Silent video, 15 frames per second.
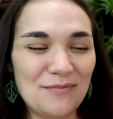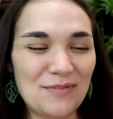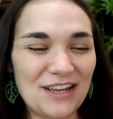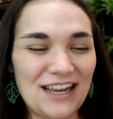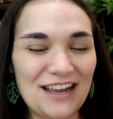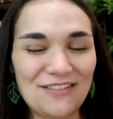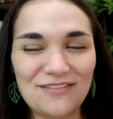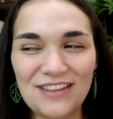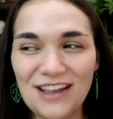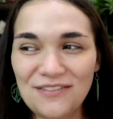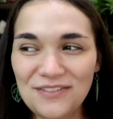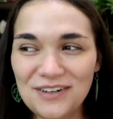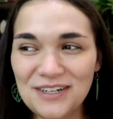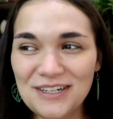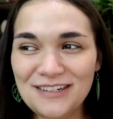But I've
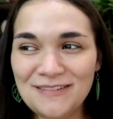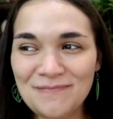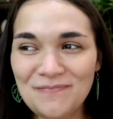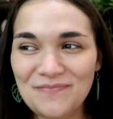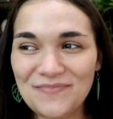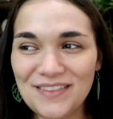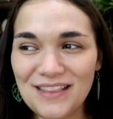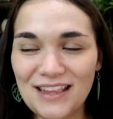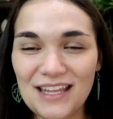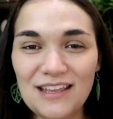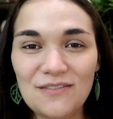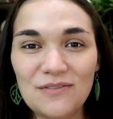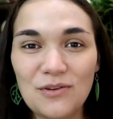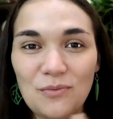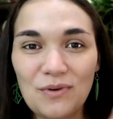never
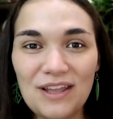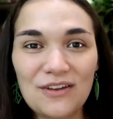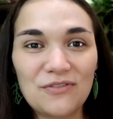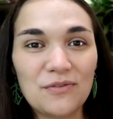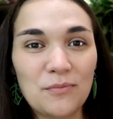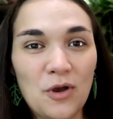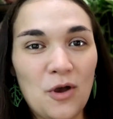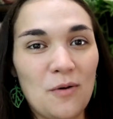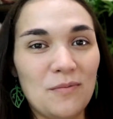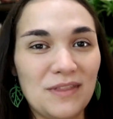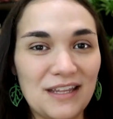lived away from home